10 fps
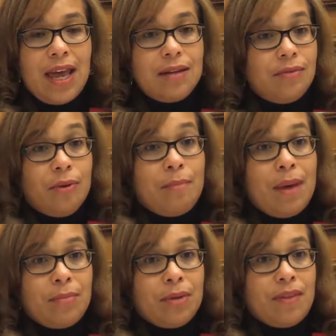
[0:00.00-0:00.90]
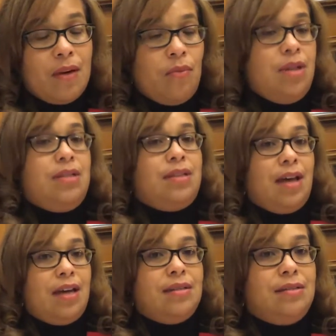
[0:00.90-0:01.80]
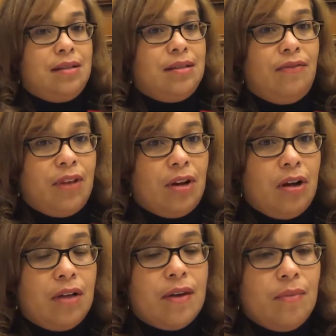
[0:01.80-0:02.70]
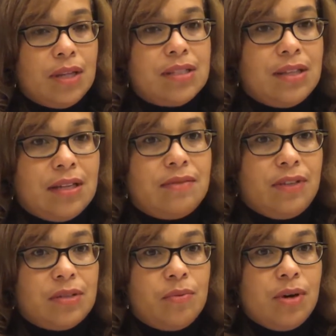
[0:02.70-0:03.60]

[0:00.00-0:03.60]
And remember that one size doesn't fit all, that one size fits